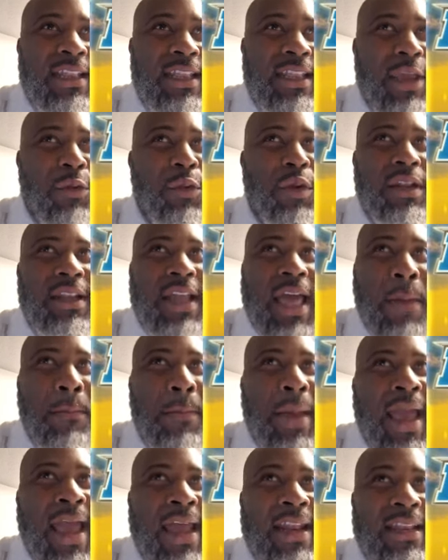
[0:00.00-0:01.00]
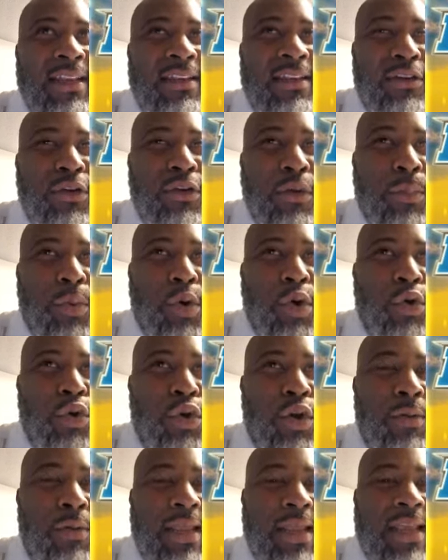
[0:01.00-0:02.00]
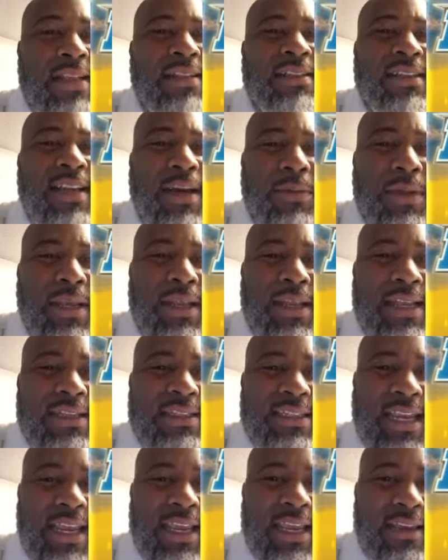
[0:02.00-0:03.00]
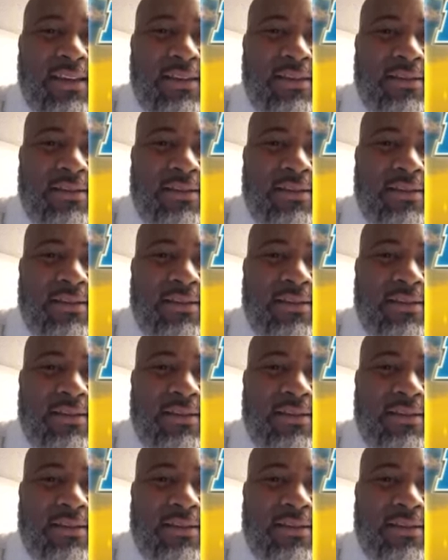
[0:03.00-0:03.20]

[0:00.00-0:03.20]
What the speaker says: they really not buying into your program. They just come to get that check.